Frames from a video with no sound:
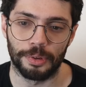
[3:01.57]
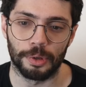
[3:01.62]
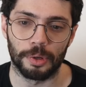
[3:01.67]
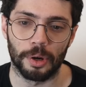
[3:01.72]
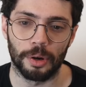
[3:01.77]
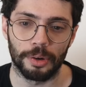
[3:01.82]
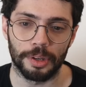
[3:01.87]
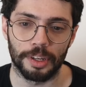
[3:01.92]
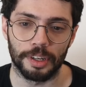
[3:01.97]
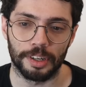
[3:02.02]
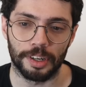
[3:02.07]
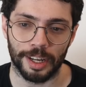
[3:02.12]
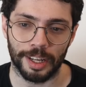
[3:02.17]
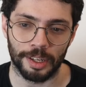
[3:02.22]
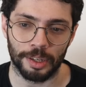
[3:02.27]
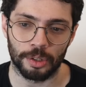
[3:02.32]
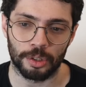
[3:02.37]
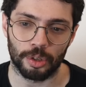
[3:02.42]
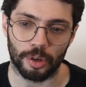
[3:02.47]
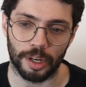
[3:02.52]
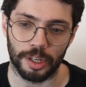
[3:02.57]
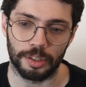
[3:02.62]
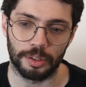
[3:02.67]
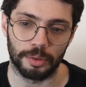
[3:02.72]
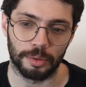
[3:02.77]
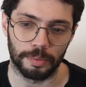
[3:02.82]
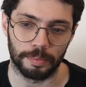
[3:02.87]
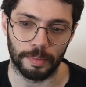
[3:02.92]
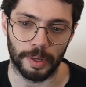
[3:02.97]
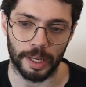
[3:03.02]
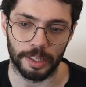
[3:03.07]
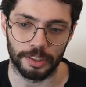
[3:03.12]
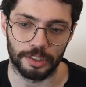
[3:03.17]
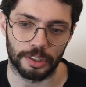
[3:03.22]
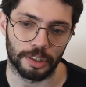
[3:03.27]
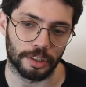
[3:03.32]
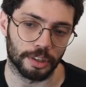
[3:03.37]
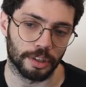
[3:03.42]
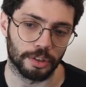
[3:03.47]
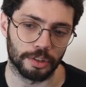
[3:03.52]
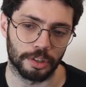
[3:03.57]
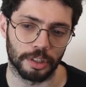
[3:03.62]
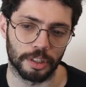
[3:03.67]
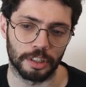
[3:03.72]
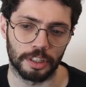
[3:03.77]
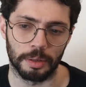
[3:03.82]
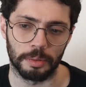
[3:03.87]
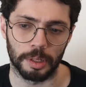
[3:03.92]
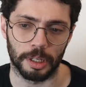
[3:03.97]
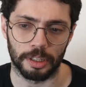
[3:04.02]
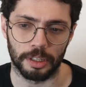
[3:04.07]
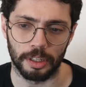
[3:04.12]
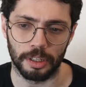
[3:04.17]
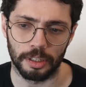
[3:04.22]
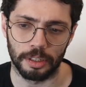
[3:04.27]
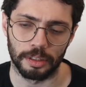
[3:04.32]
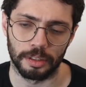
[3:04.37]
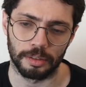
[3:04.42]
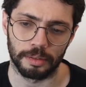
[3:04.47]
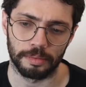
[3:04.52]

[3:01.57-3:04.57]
you go here and you try to enter using the same technique,